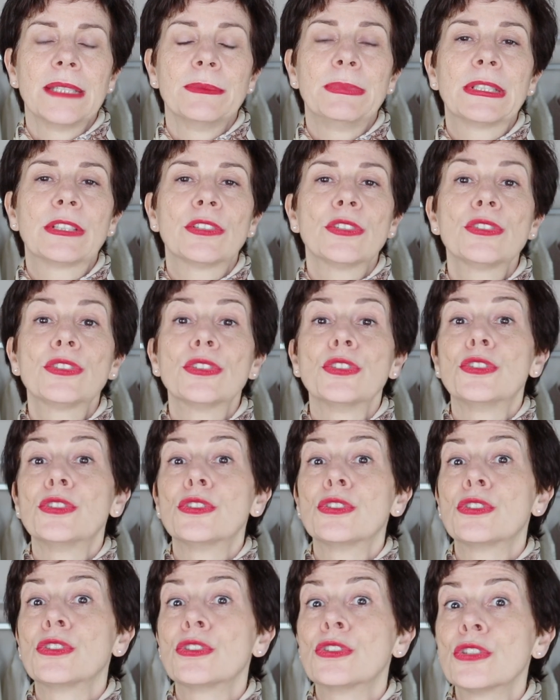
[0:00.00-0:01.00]
because
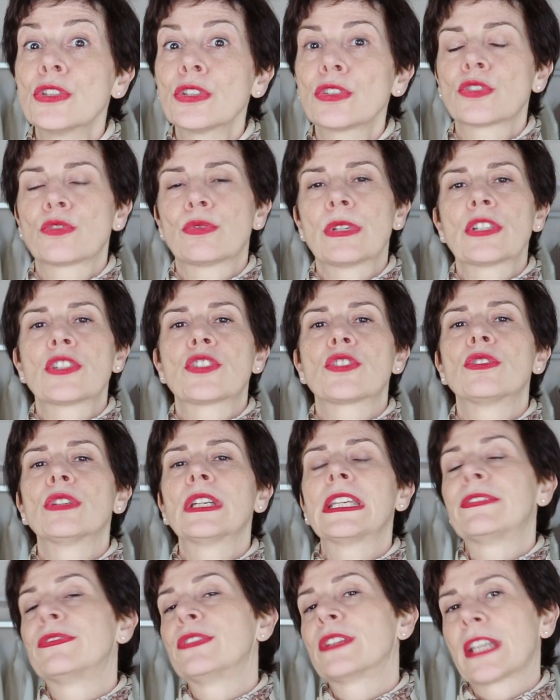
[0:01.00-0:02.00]
you're not quite sure
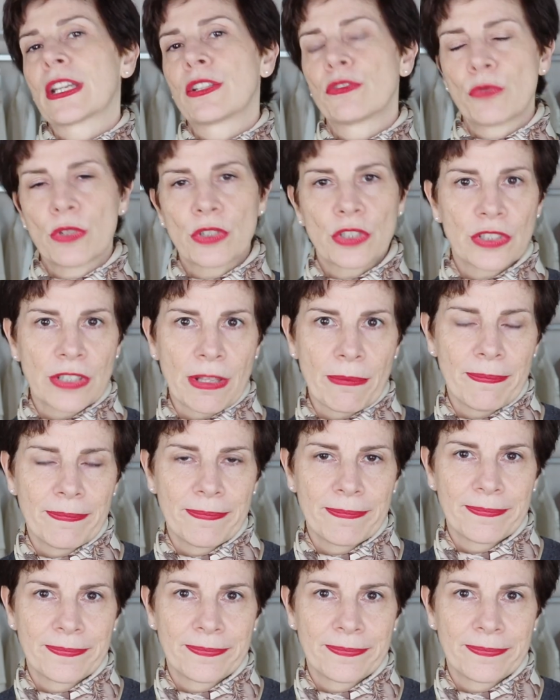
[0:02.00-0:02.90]
if you can wash them?